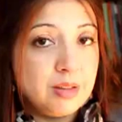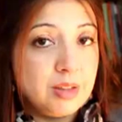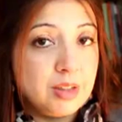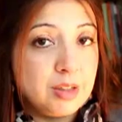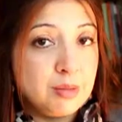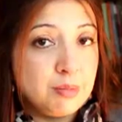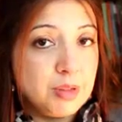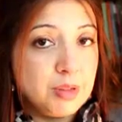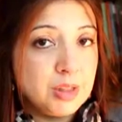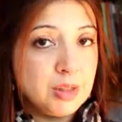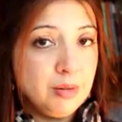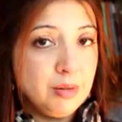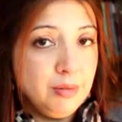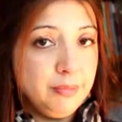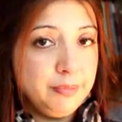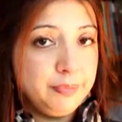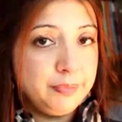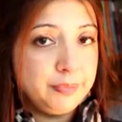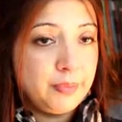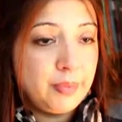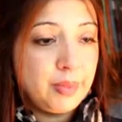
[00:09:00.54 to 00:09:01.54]
dismissal,
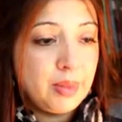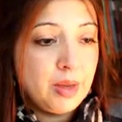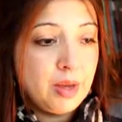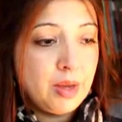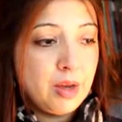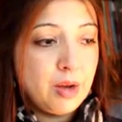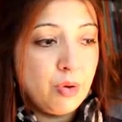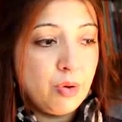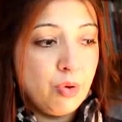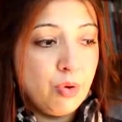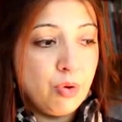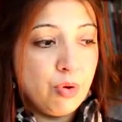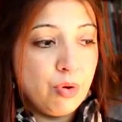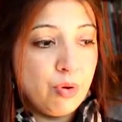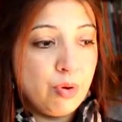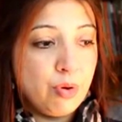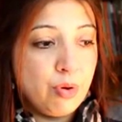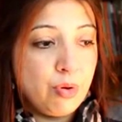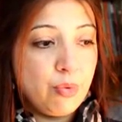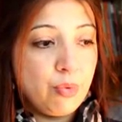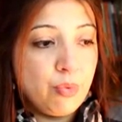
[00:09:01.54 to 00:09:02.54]

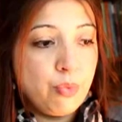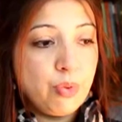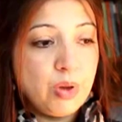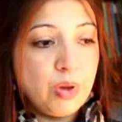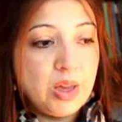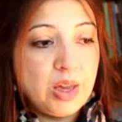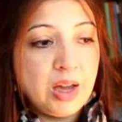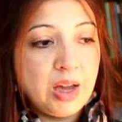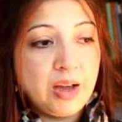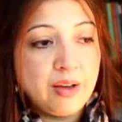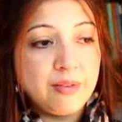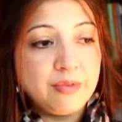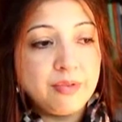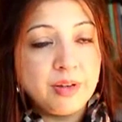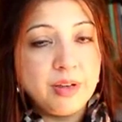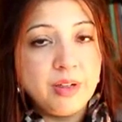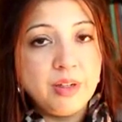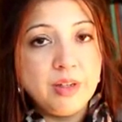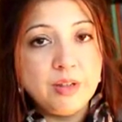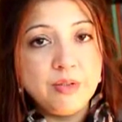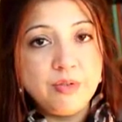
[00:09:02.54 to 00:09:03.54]
or we have
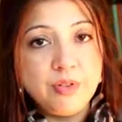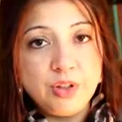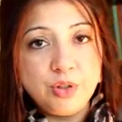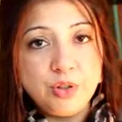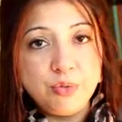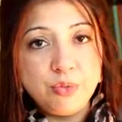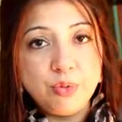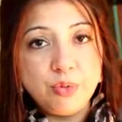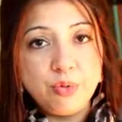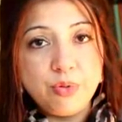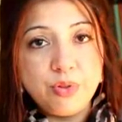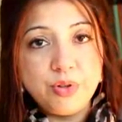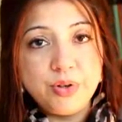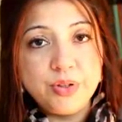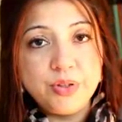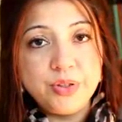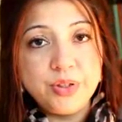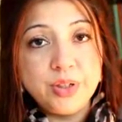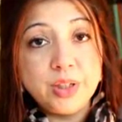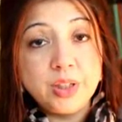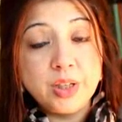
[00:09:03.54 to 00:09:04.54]
an individual that
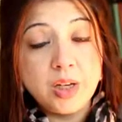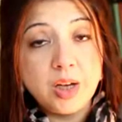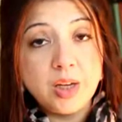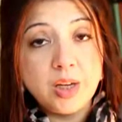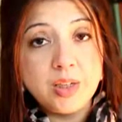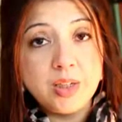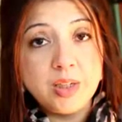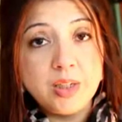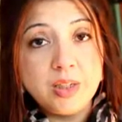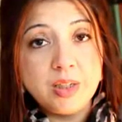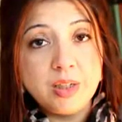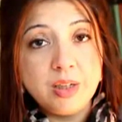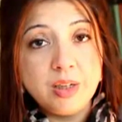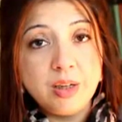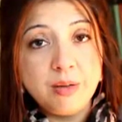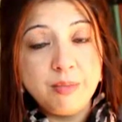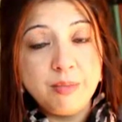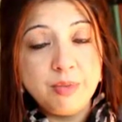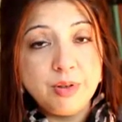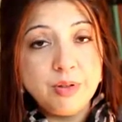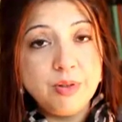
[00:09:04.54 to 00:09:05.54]
has decided
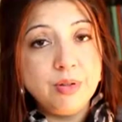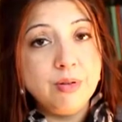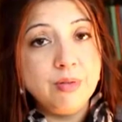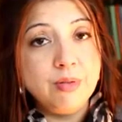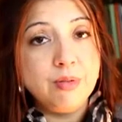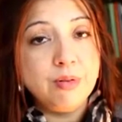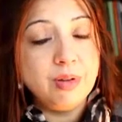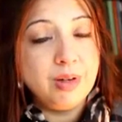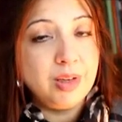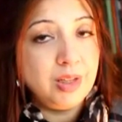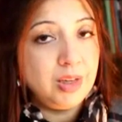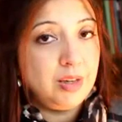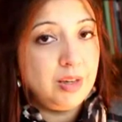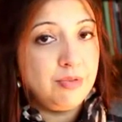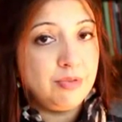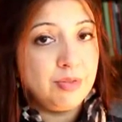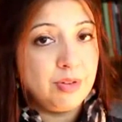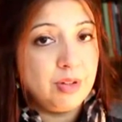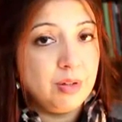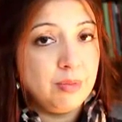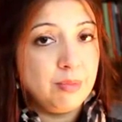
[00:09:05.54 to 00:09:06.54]
to leave
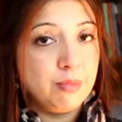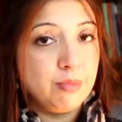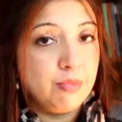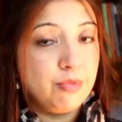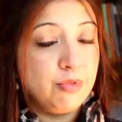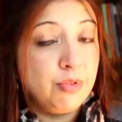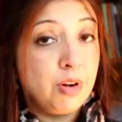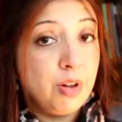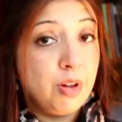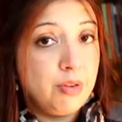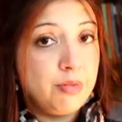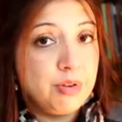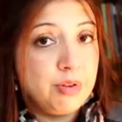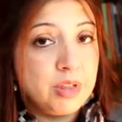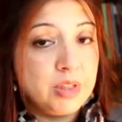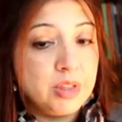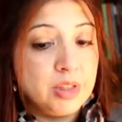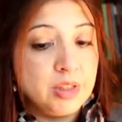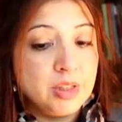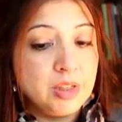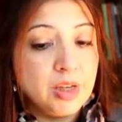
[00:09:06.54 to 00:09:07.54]
for other
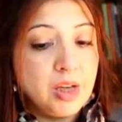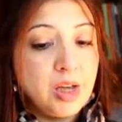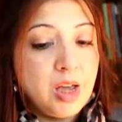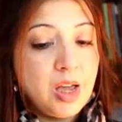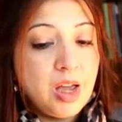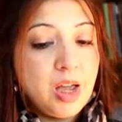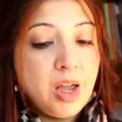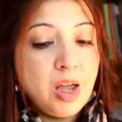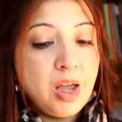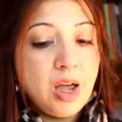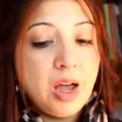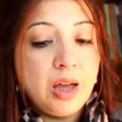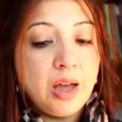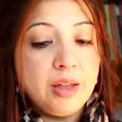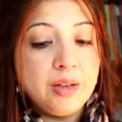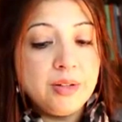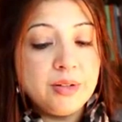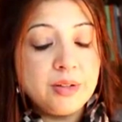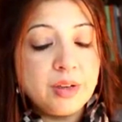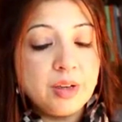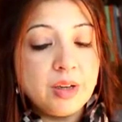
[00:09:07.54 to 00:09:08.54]
reasons.
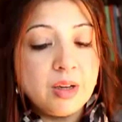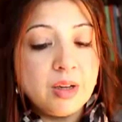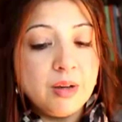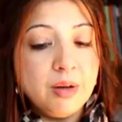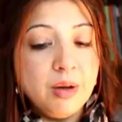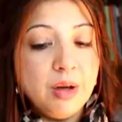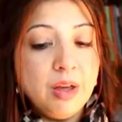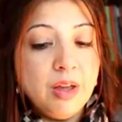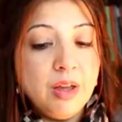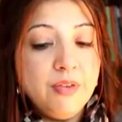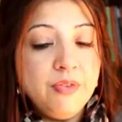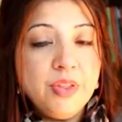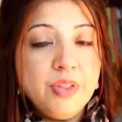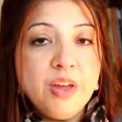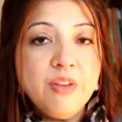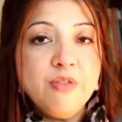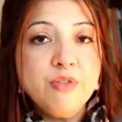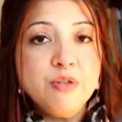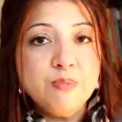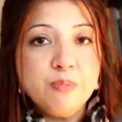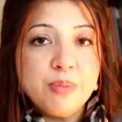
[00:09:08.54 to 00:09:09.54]
And if
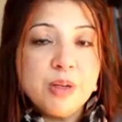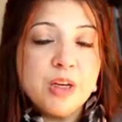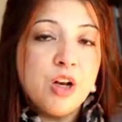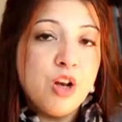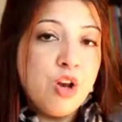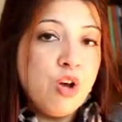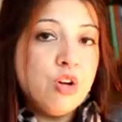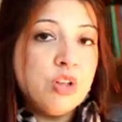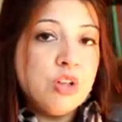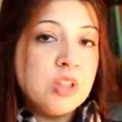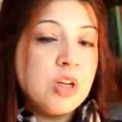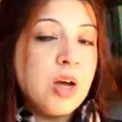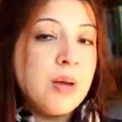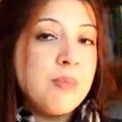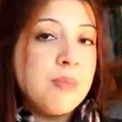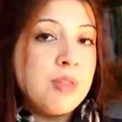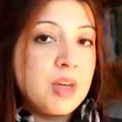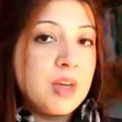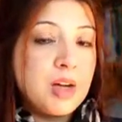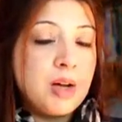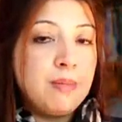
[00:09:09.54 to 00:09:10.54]
they've been a long time
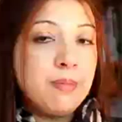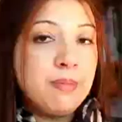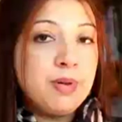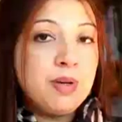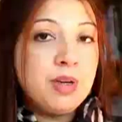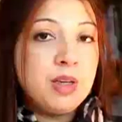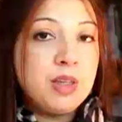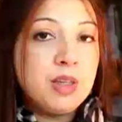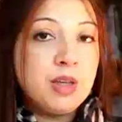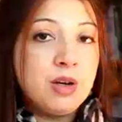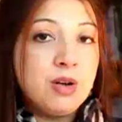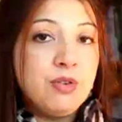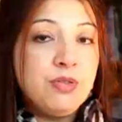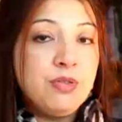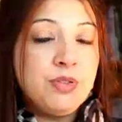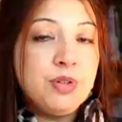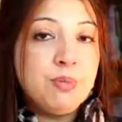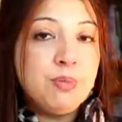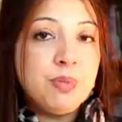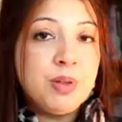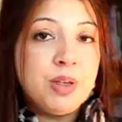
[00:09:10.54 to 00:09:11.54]
in the company, there'll
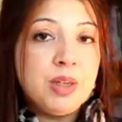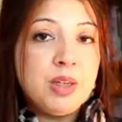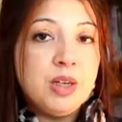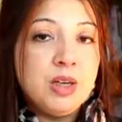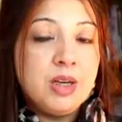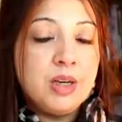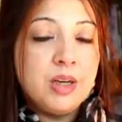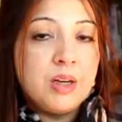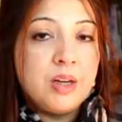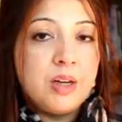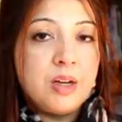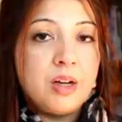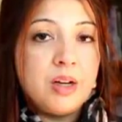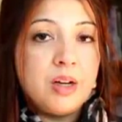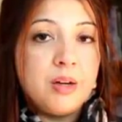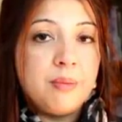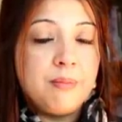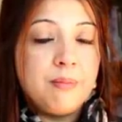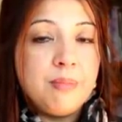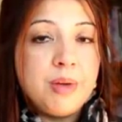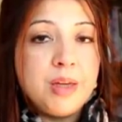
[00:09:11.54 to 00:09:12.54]
often be
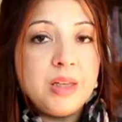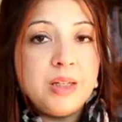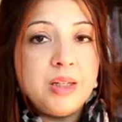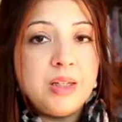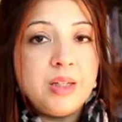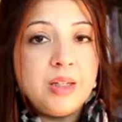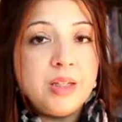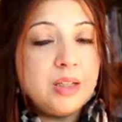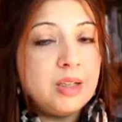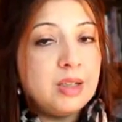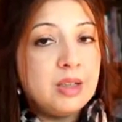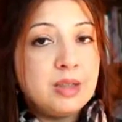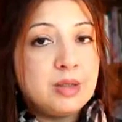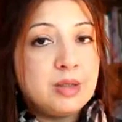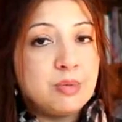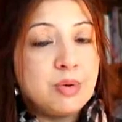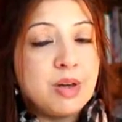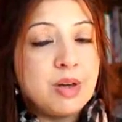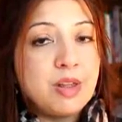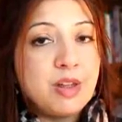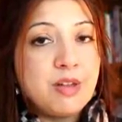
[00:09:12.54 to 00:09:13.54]
many years
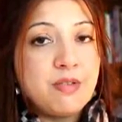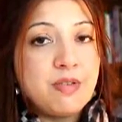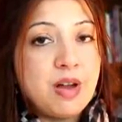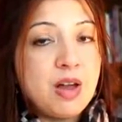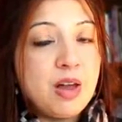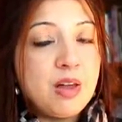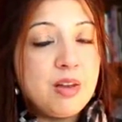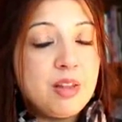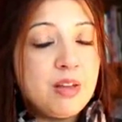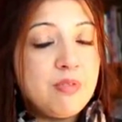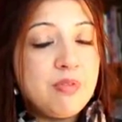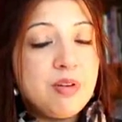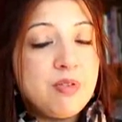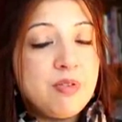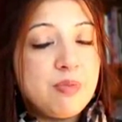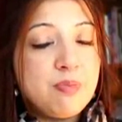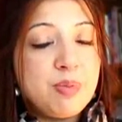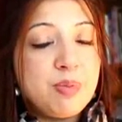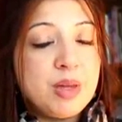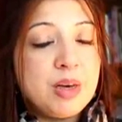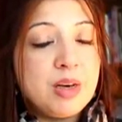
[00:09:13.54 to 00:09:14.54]
where they've never
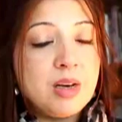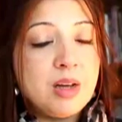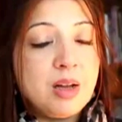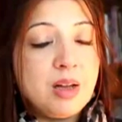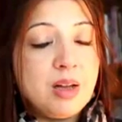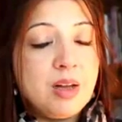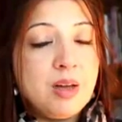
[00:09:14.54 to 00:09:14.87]
been